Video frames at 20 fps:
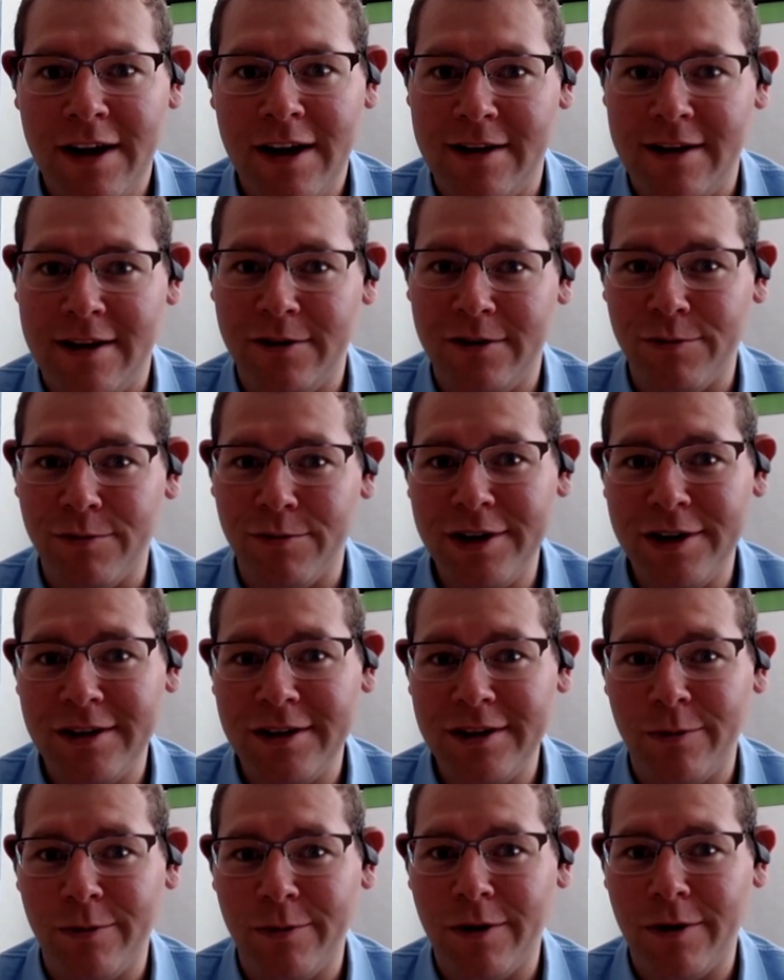And it is
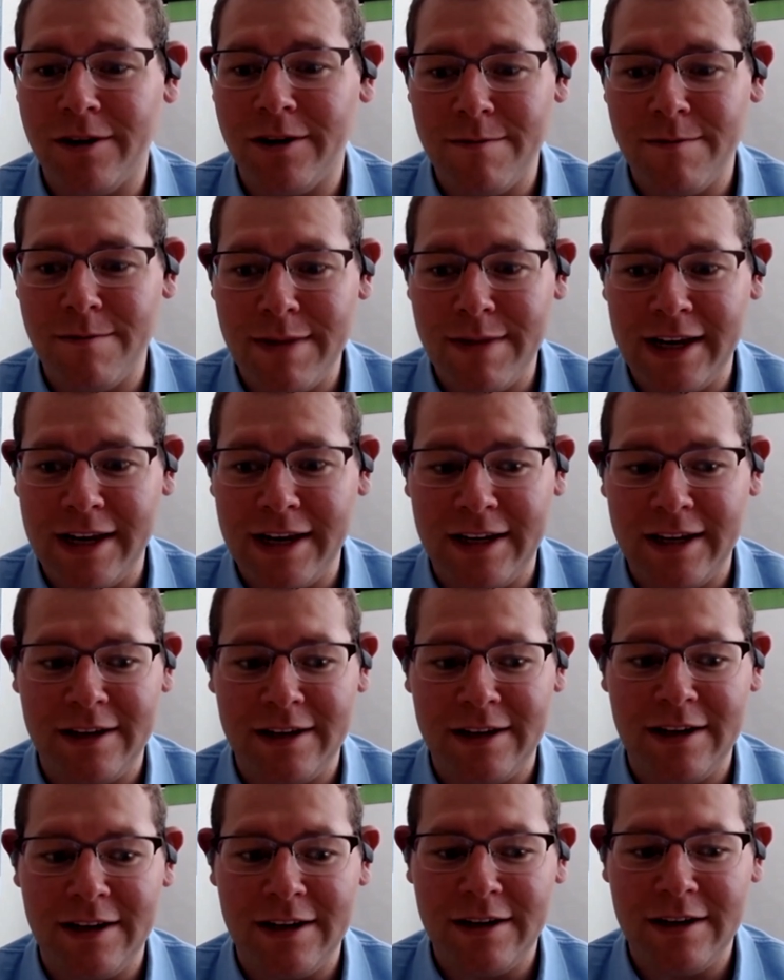really one of the
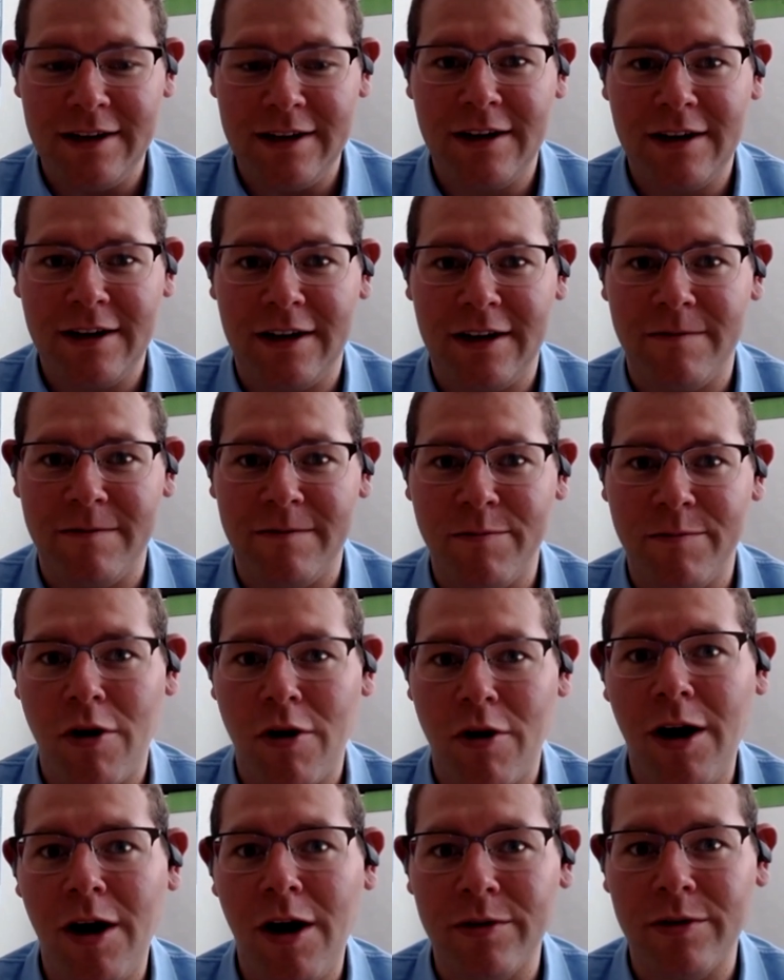main kind of
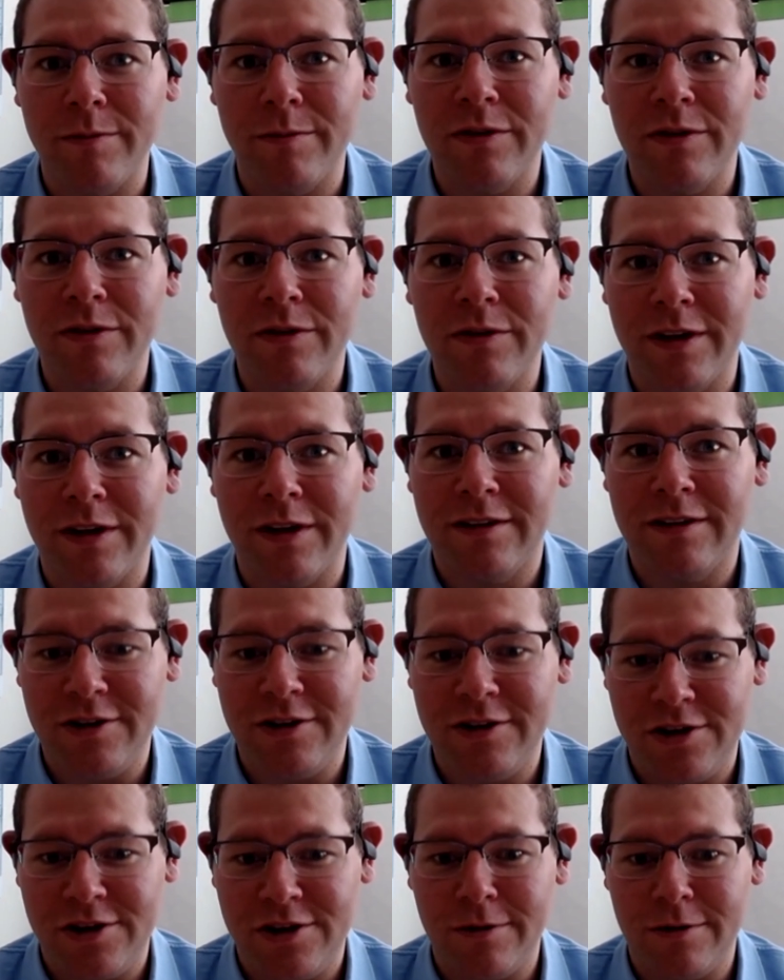problems with
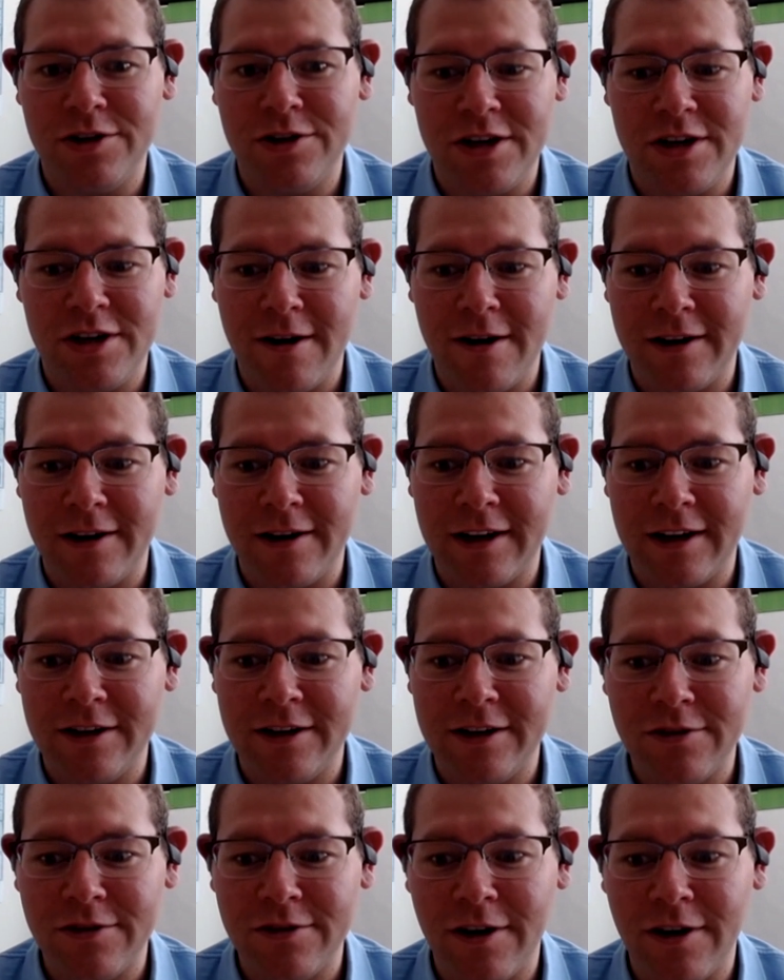tissue engineering
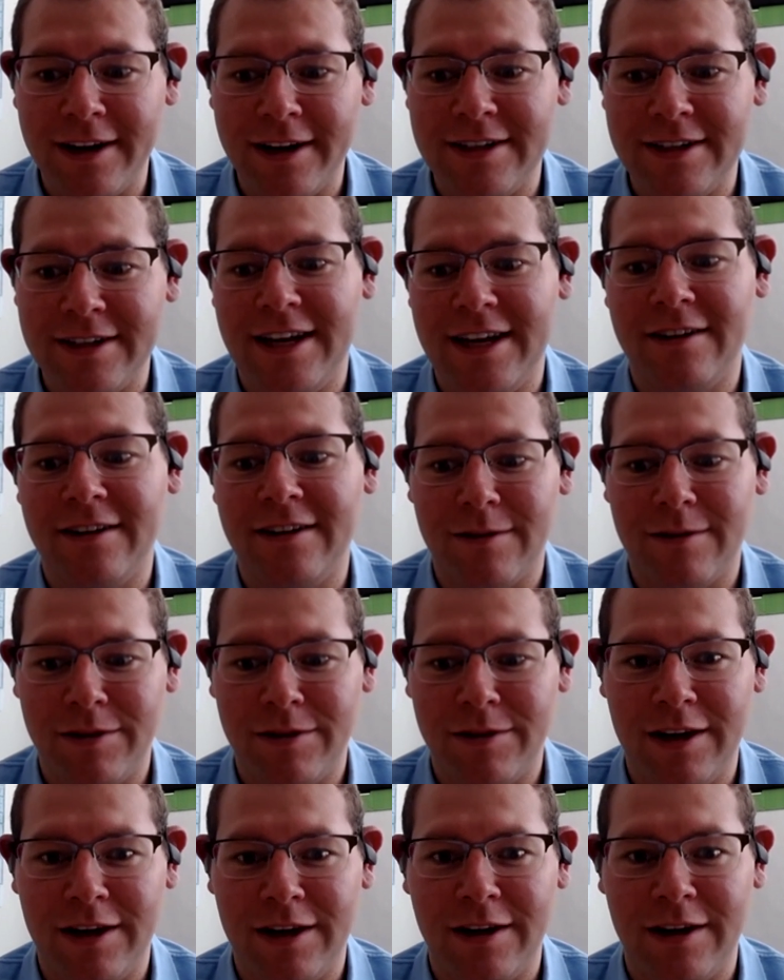and trying to take
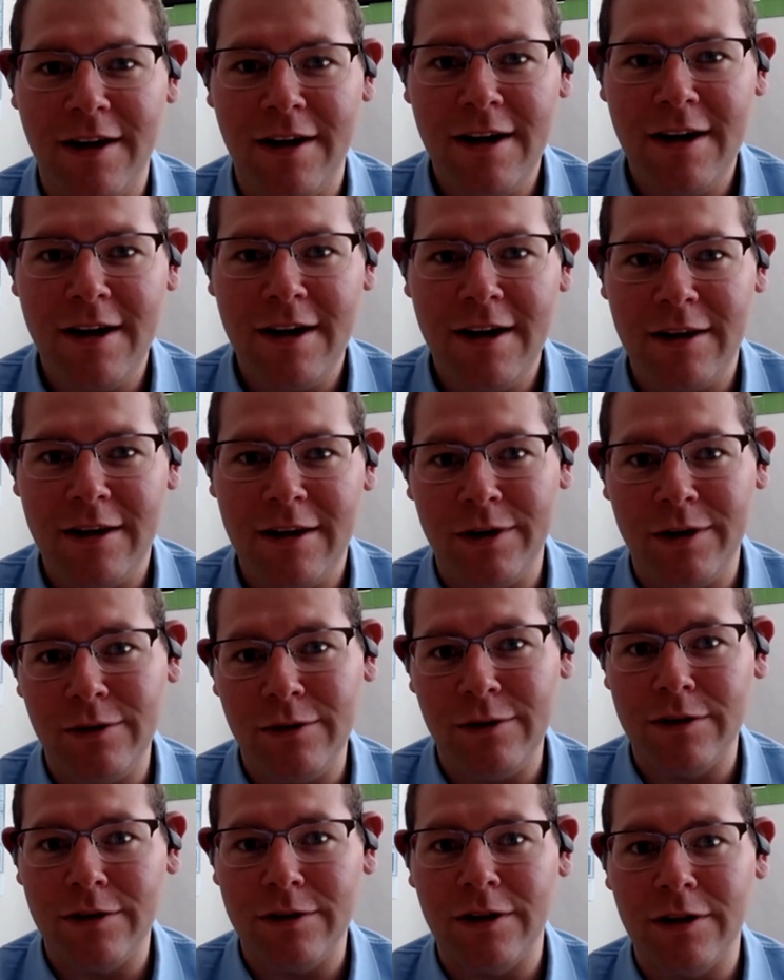something that we
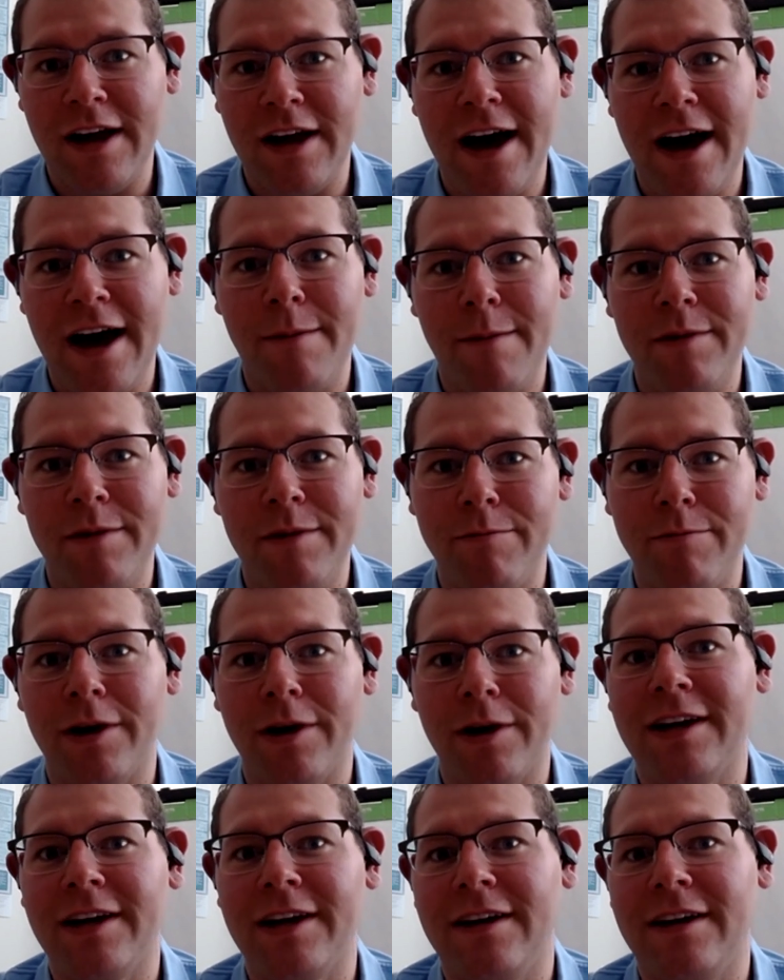do in the lab and
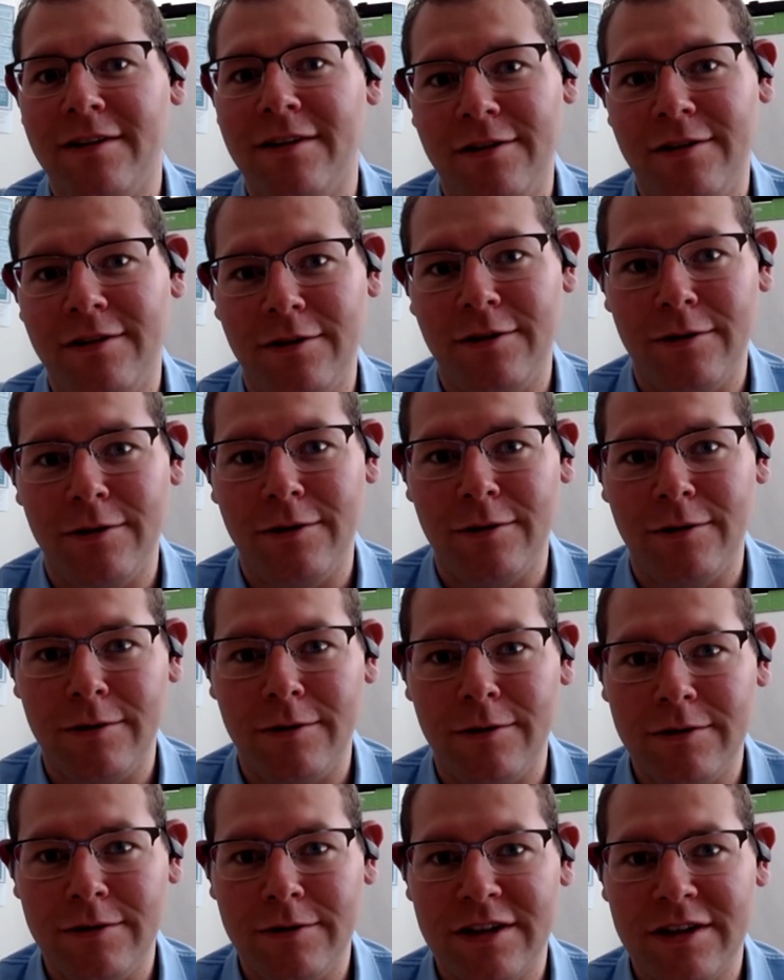bring it
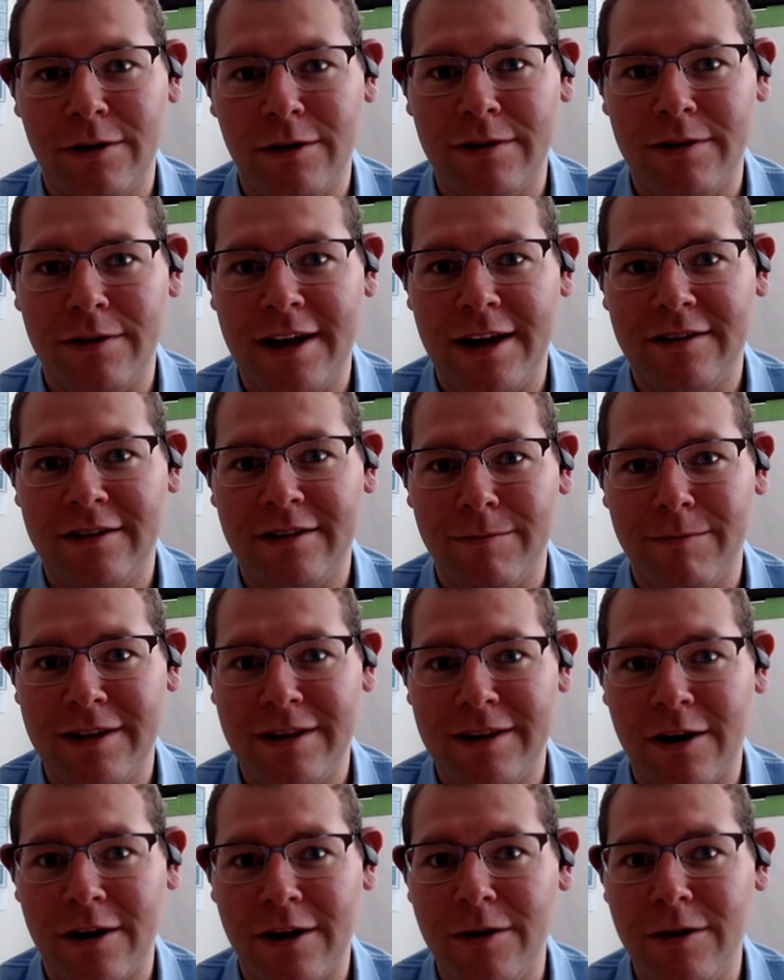into something
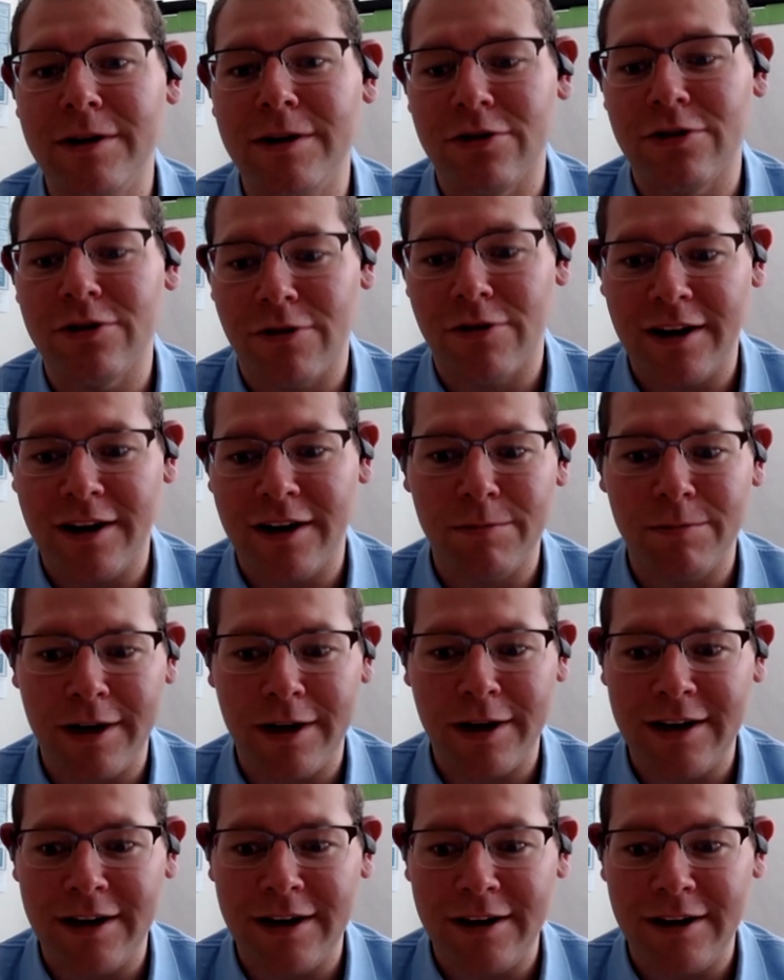that could be
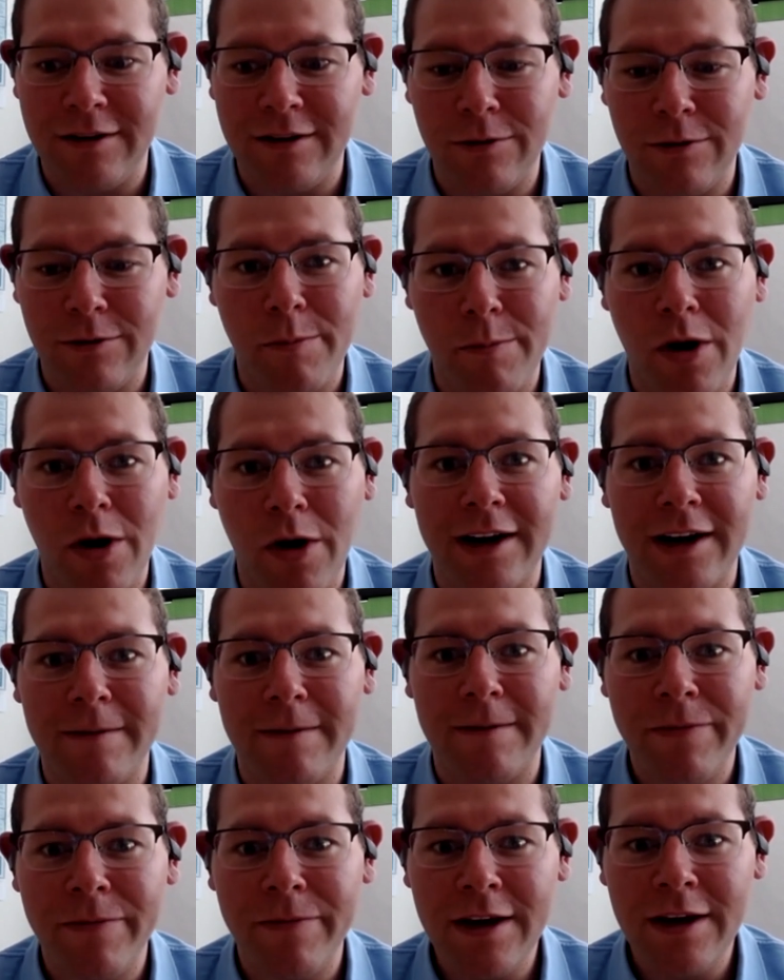transplanted into a
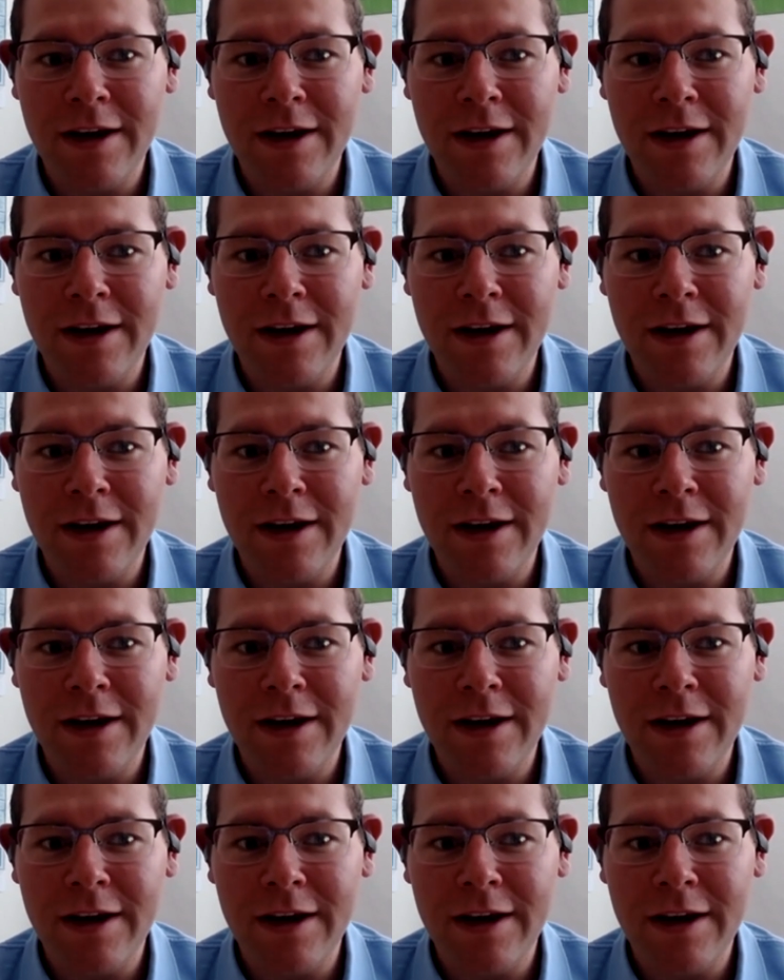body.